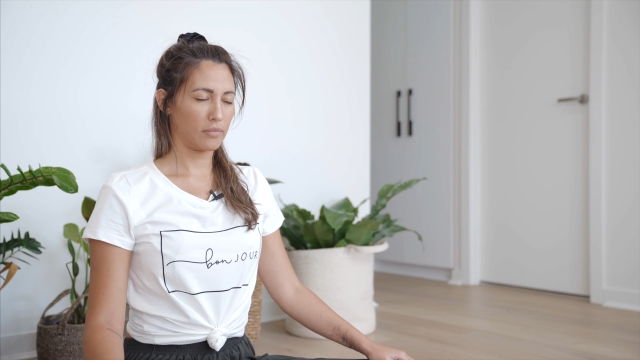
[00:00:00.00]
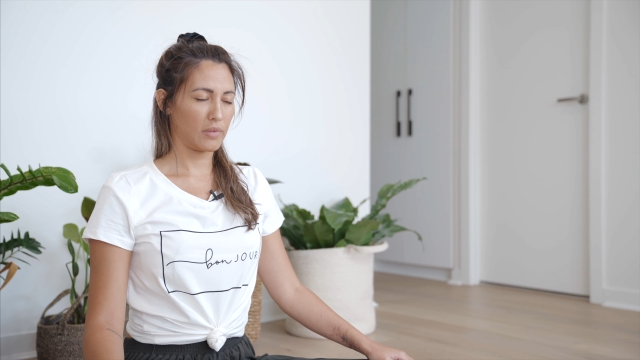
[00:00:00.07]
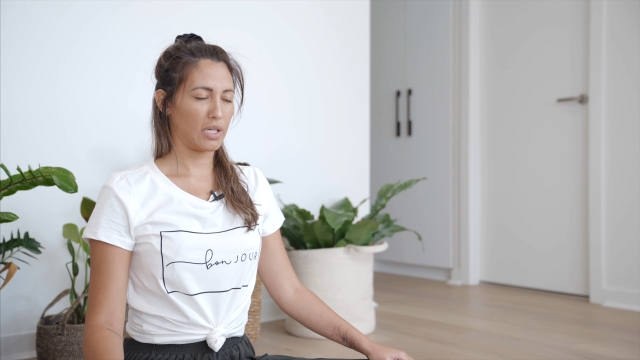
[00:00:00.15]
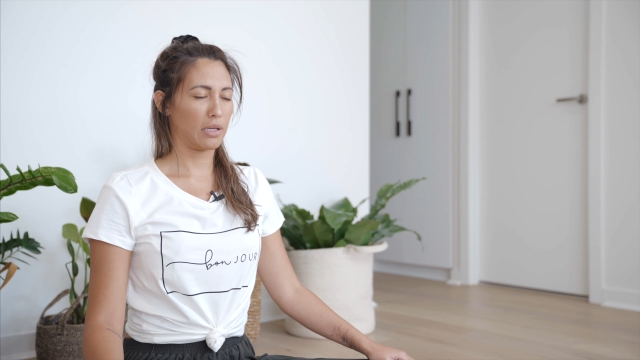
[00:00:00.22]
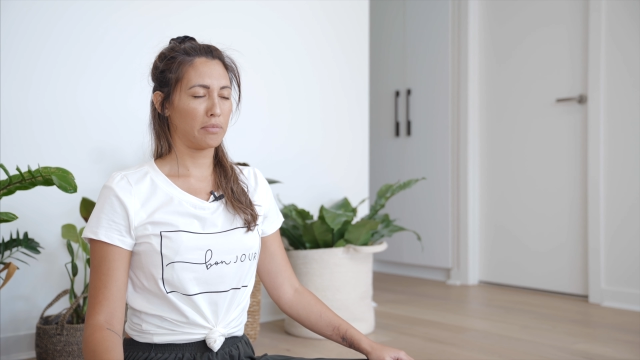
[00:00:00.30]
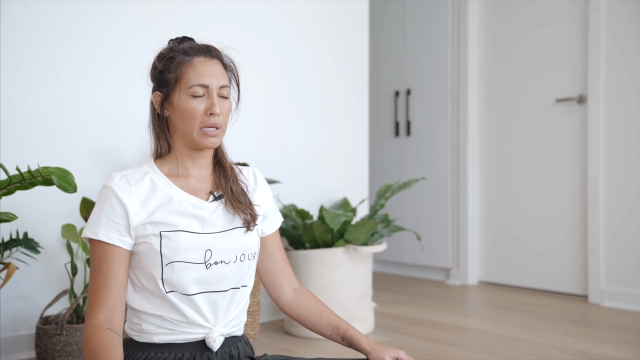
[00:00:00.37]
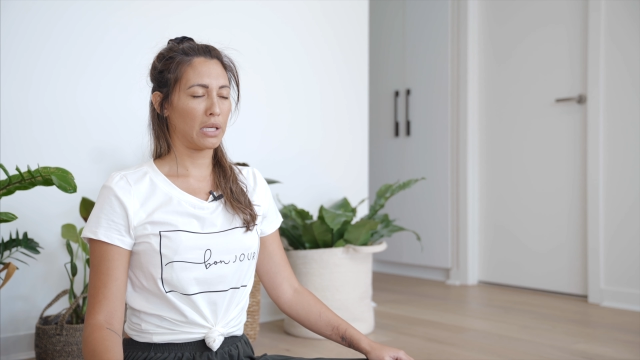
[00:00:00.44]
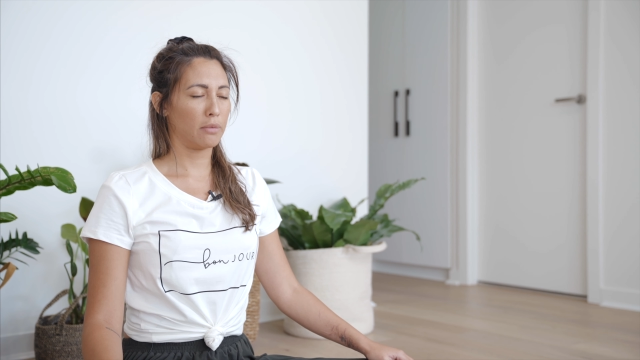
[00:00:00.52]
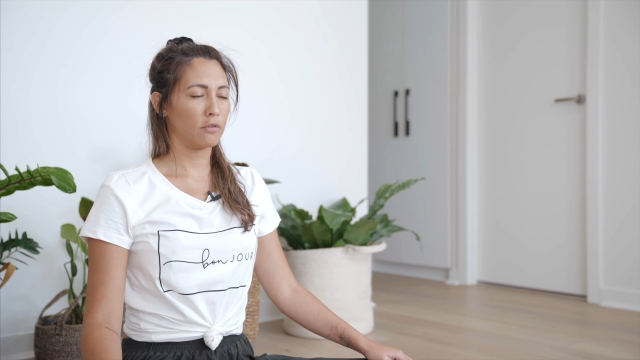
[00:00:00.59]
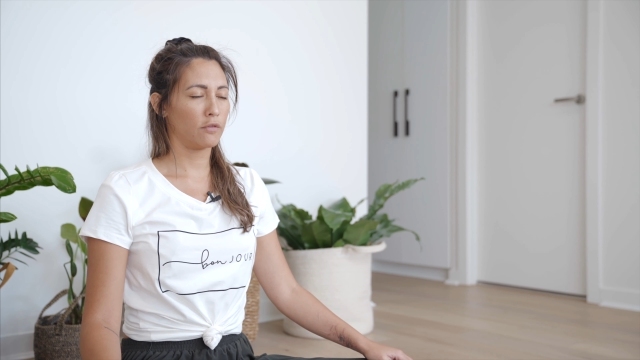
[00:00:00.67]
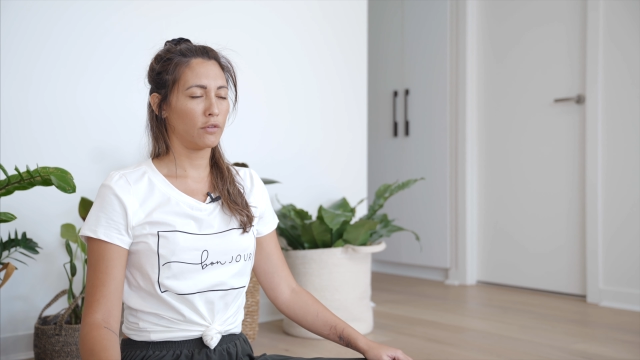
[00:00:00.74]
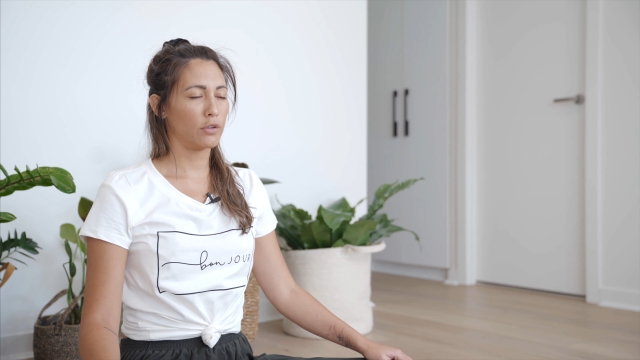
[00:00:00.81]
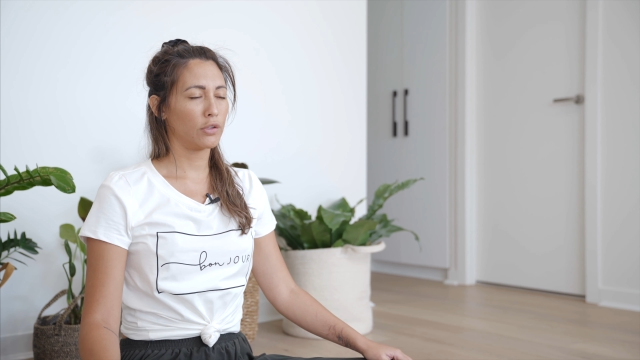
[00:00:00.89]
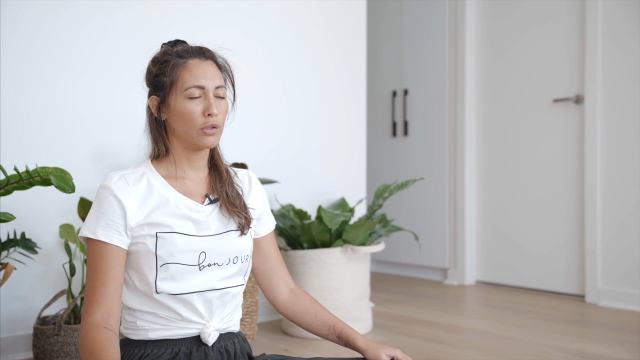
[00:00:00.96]
And maybe
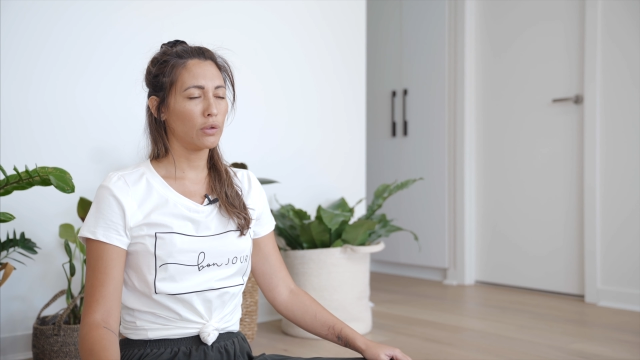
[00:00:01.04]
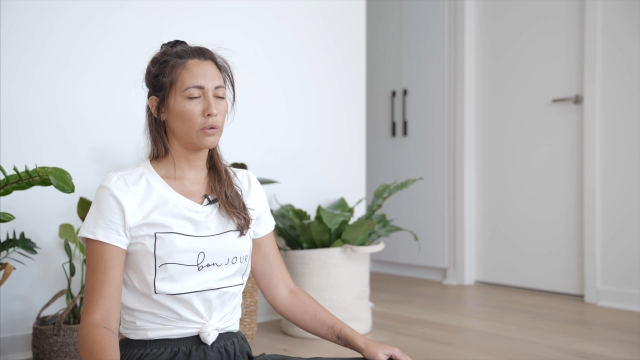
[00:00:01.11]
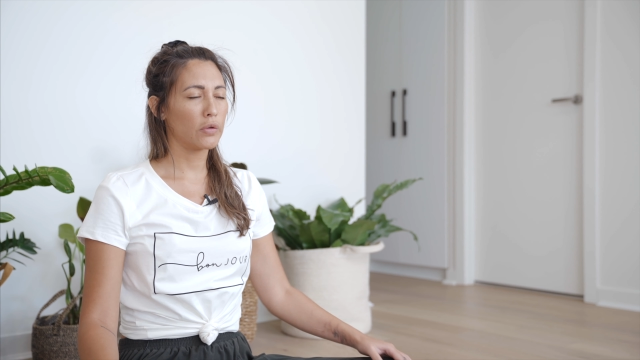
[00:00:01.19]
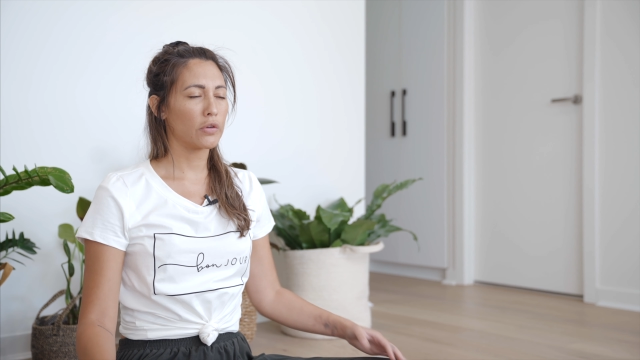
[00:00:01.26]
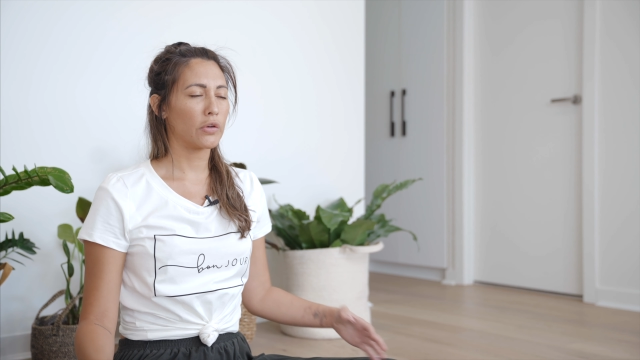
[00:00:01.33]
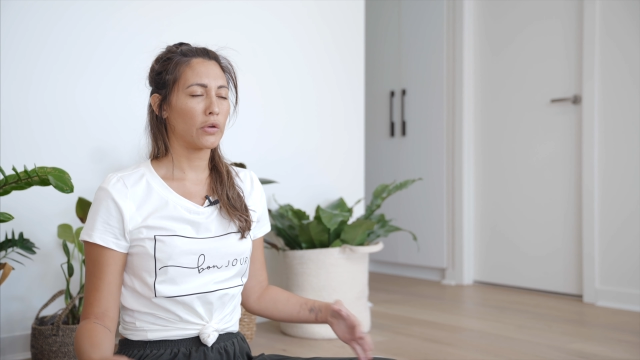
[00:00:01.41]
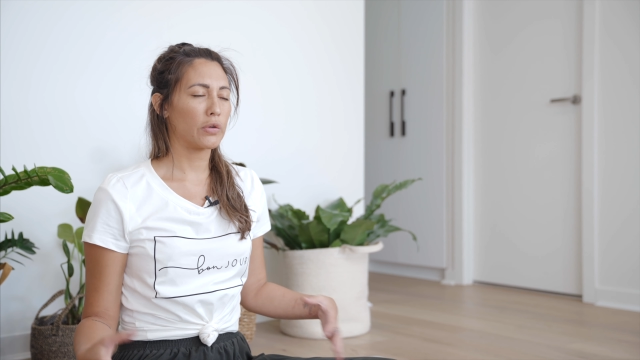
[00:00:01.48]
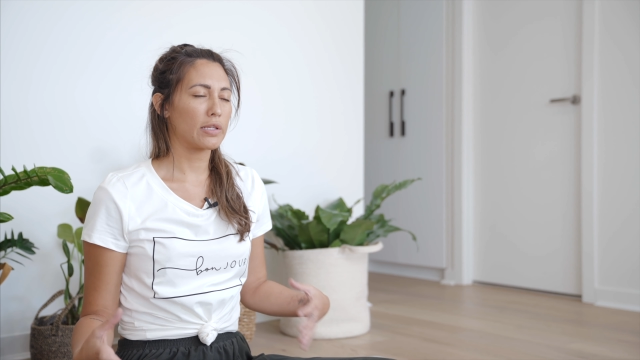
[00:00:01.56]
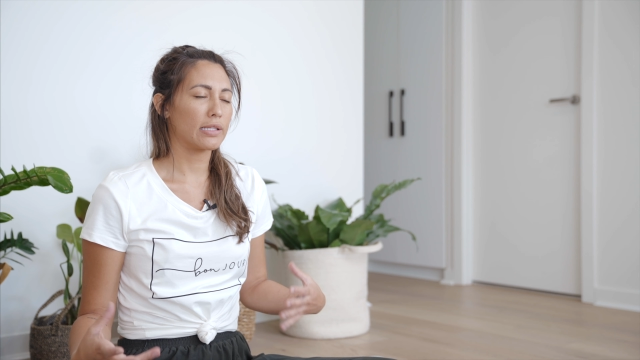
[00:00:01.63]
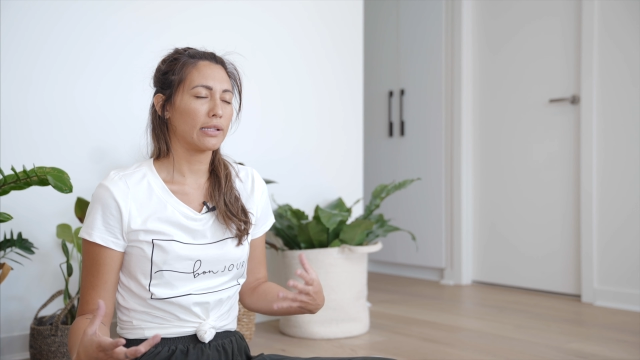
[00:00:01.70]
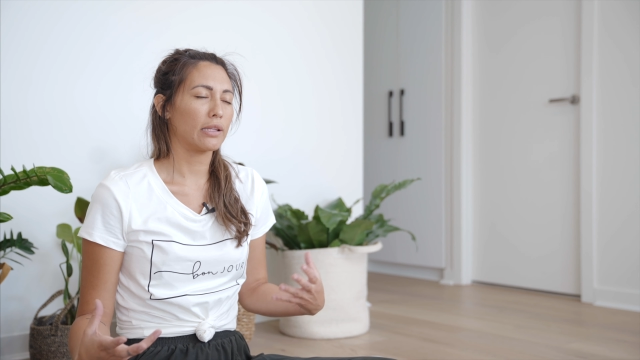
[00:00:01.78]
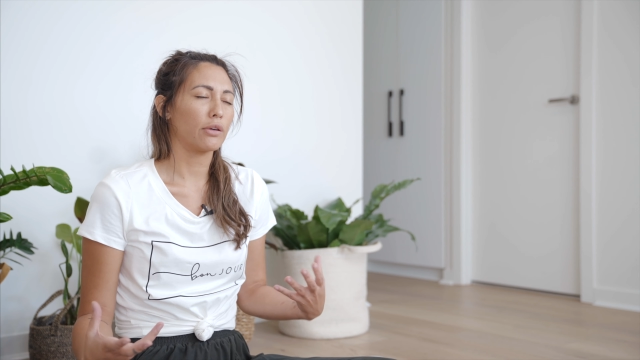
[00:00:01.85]
for you, you're noticing